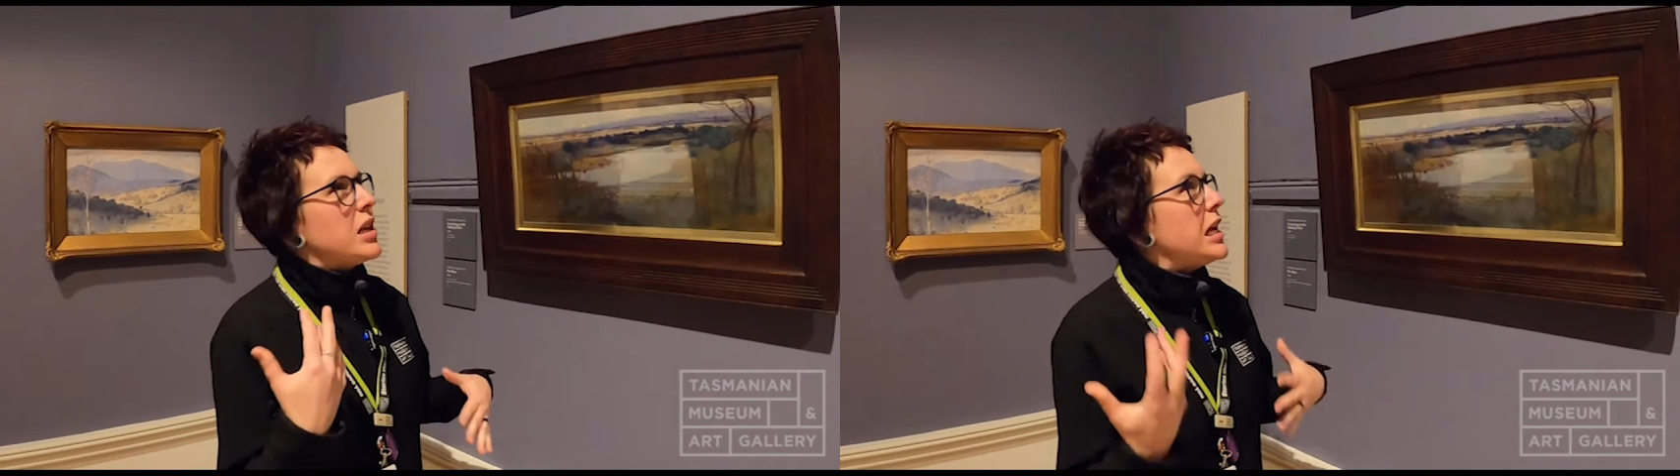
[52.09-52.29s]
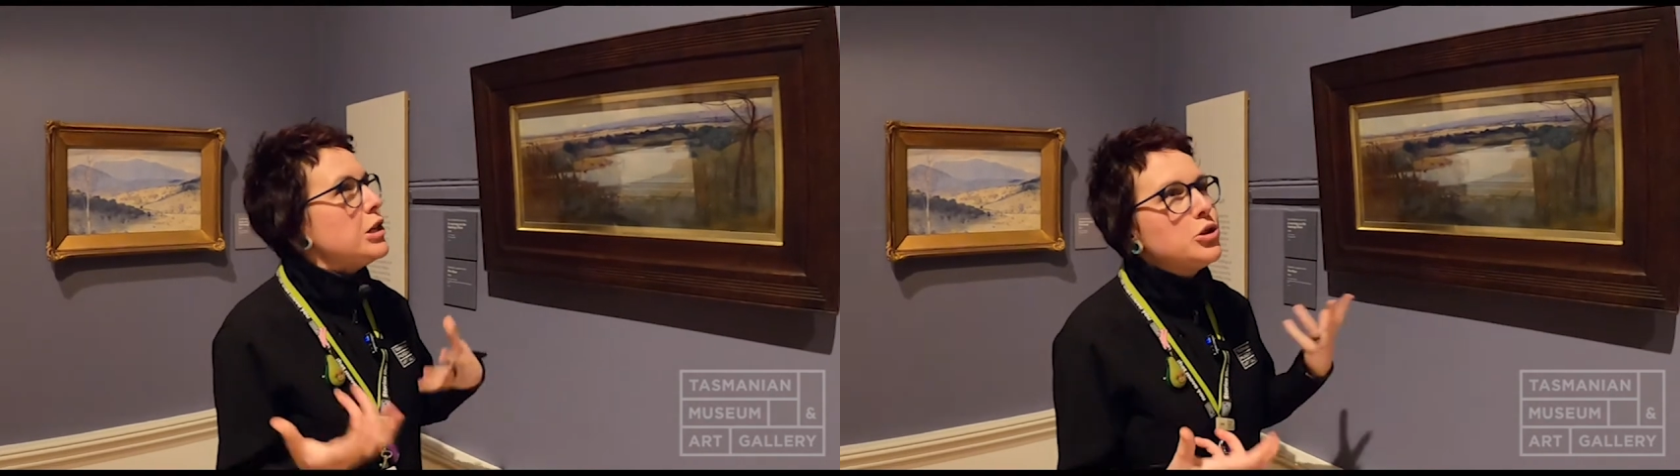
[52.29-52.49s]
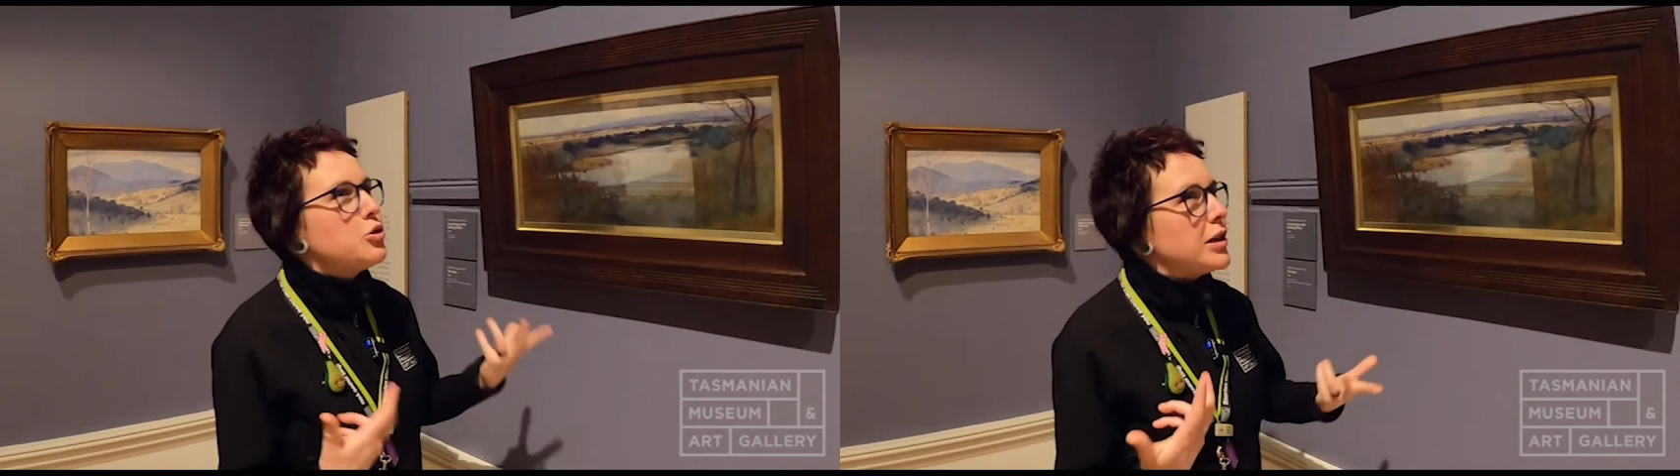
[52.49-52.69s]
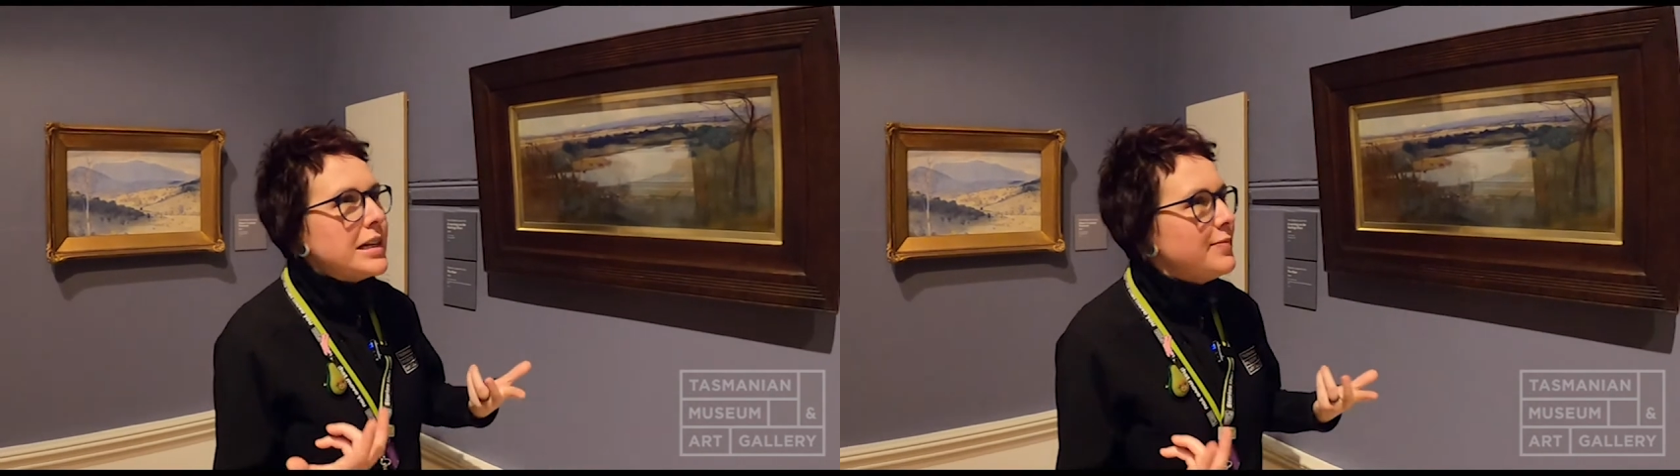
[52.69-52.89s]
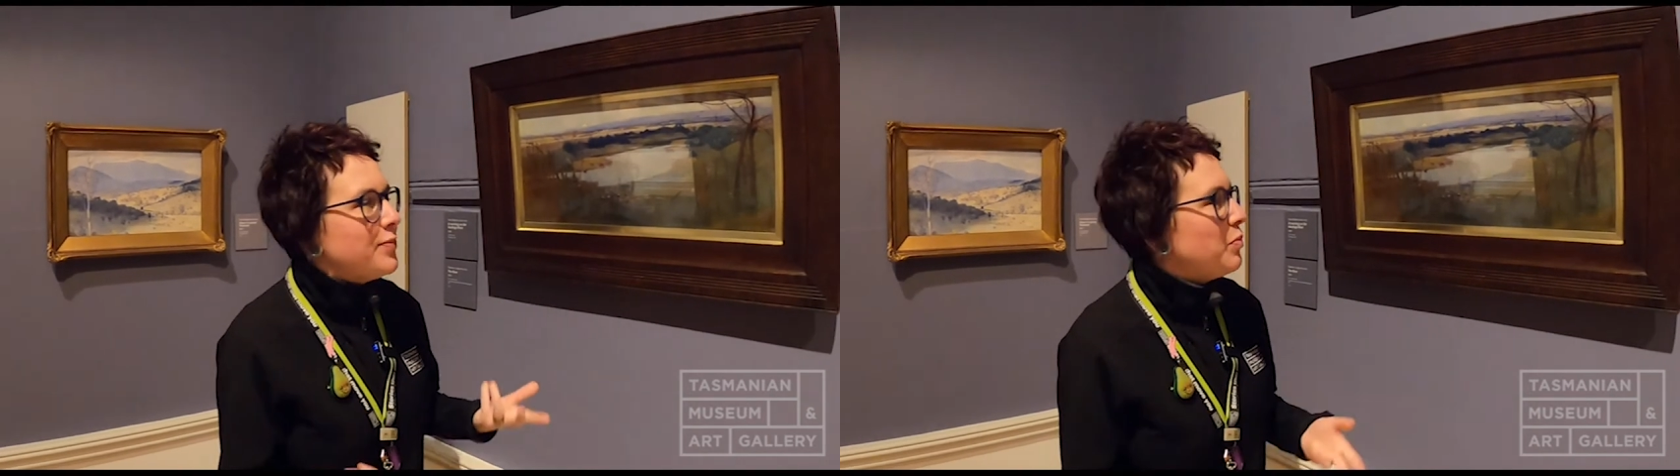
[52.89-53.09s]

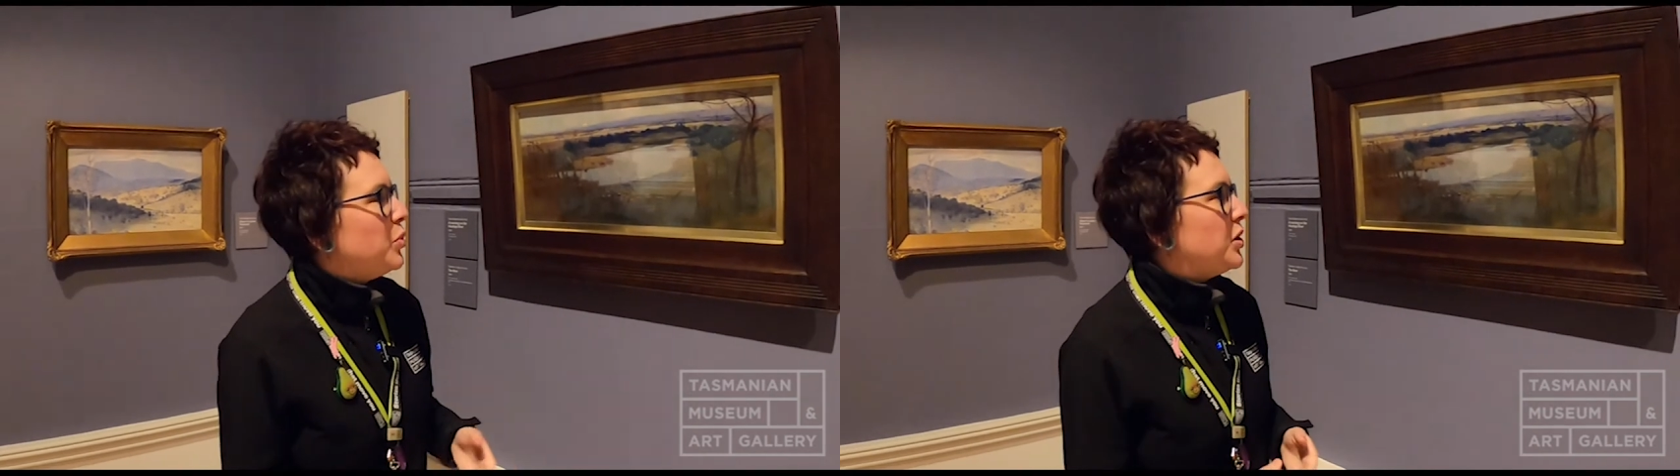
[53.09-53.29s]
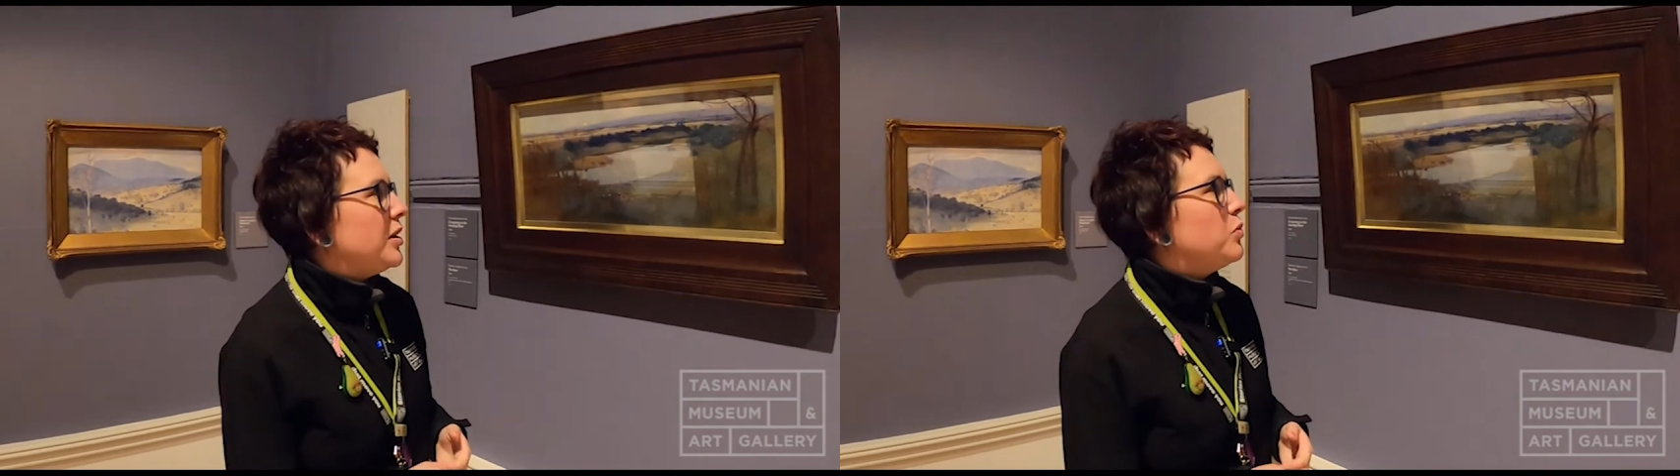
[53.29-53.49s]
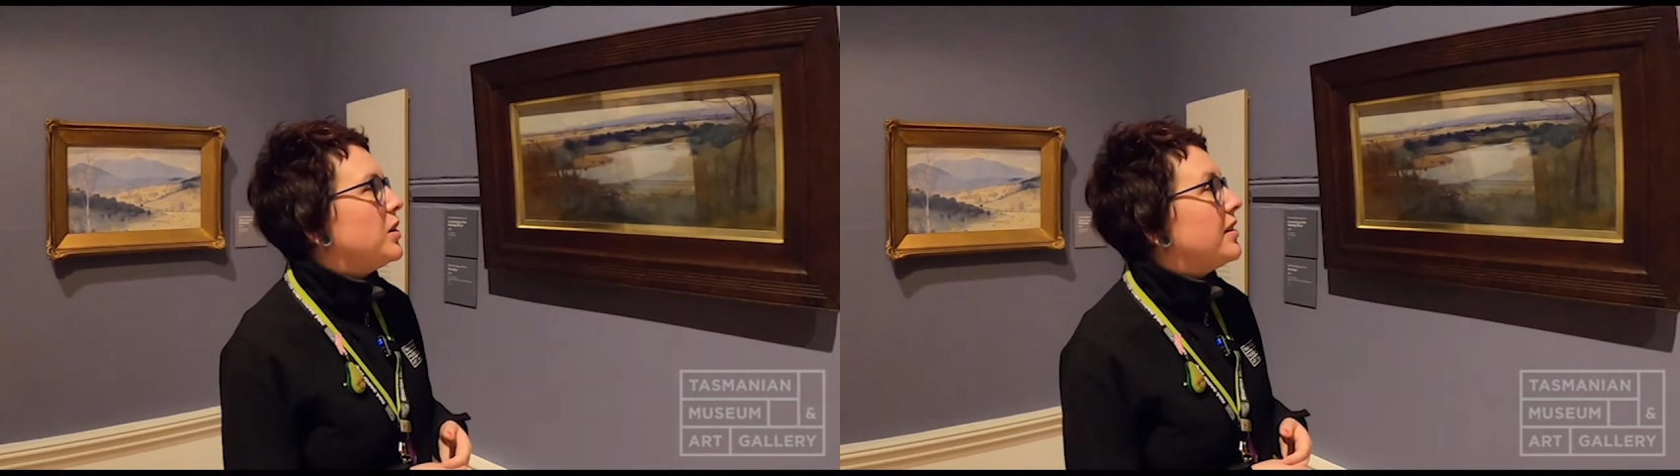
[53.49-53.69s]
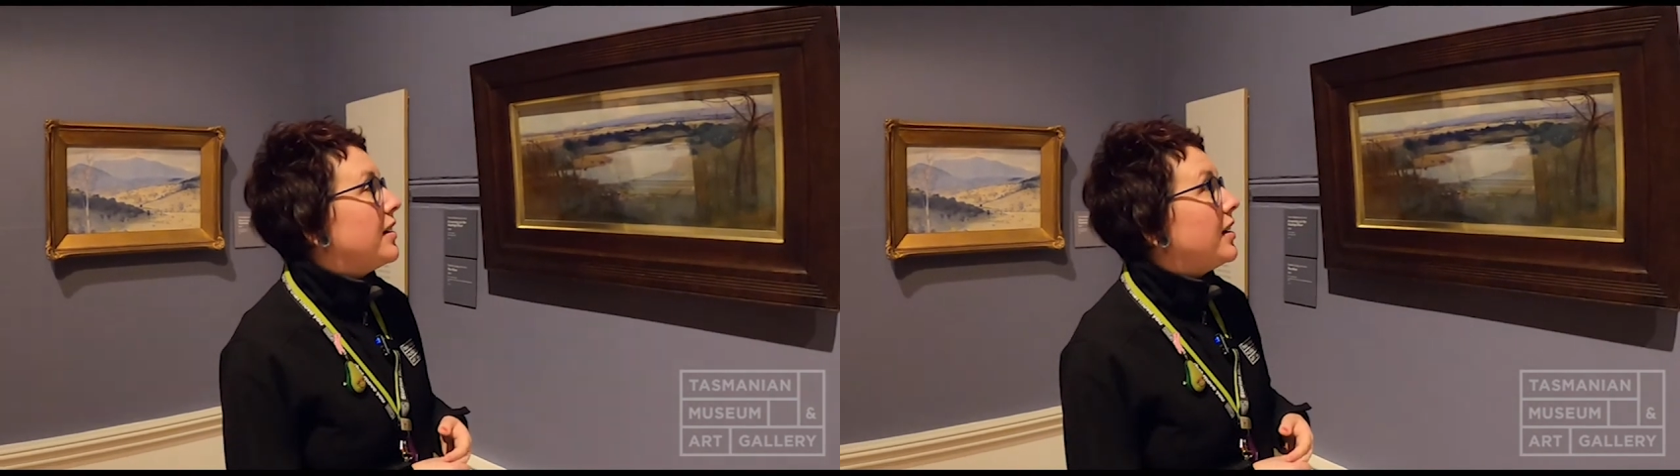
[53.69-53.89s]
history put it, with